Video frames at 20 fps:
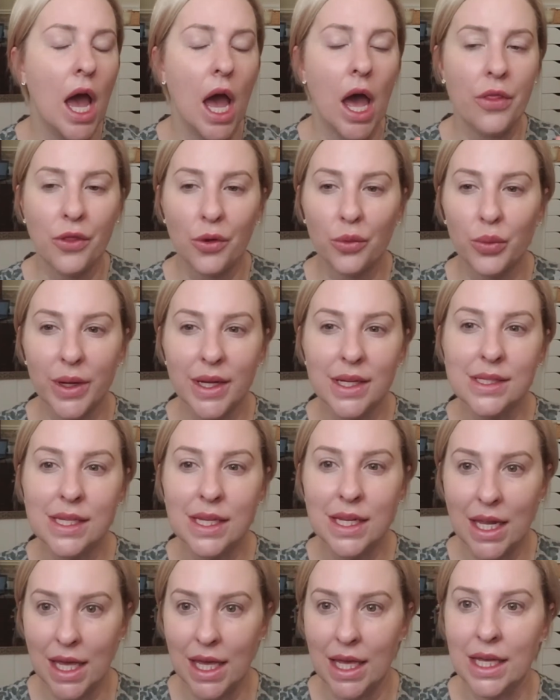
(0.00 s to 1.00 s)
And the
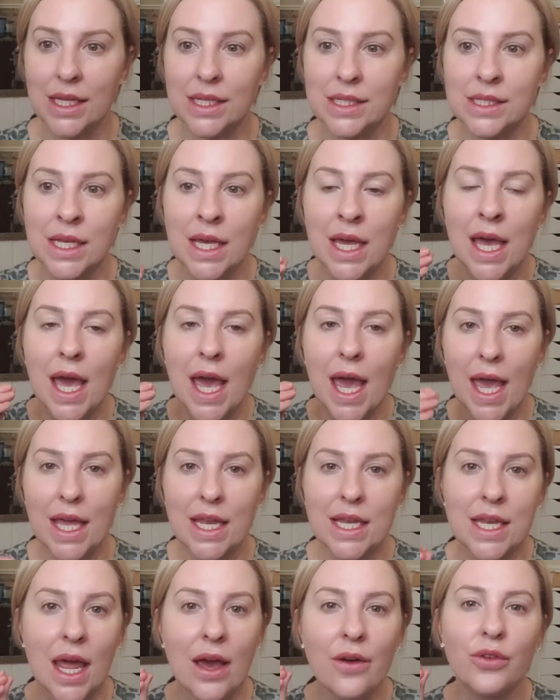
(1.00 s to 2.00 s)
reason is
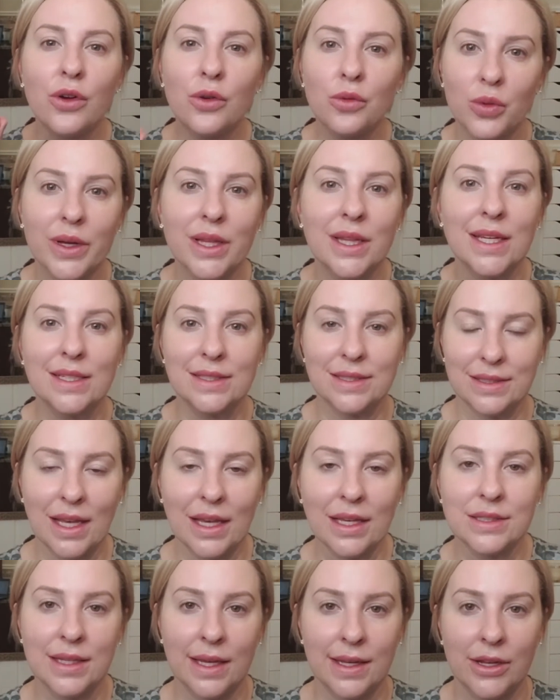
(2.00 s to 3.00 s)
it never really
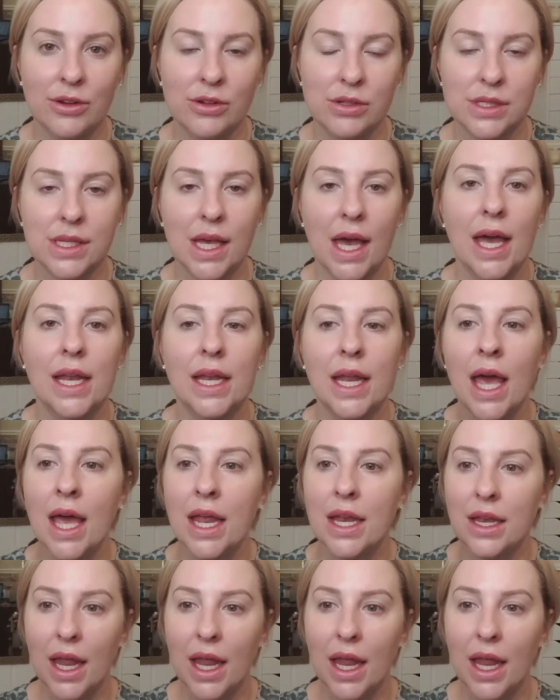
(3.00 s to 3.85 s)
sinks in your skin.